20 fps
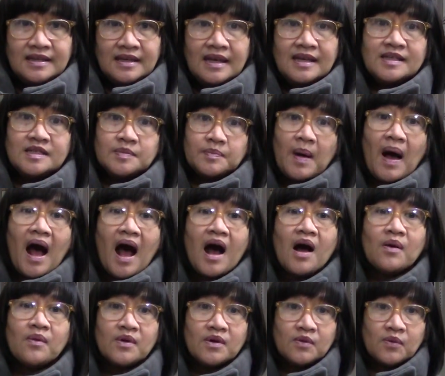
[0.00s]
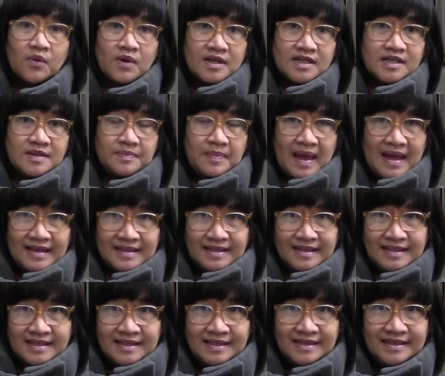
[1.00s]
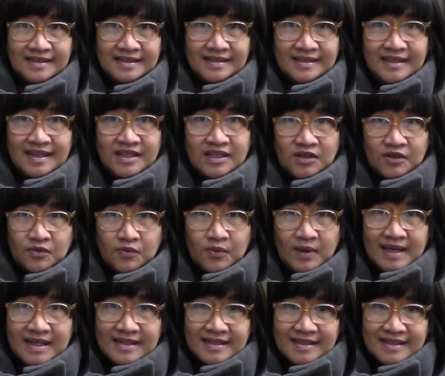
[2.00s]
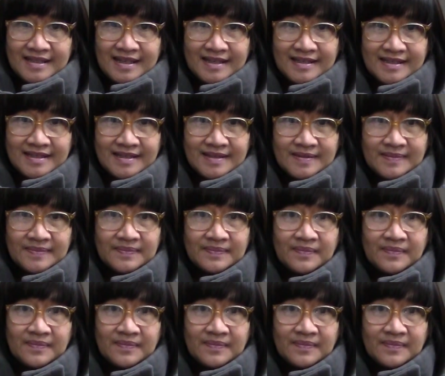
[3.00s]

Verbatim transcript: His power works best in your weaknesses.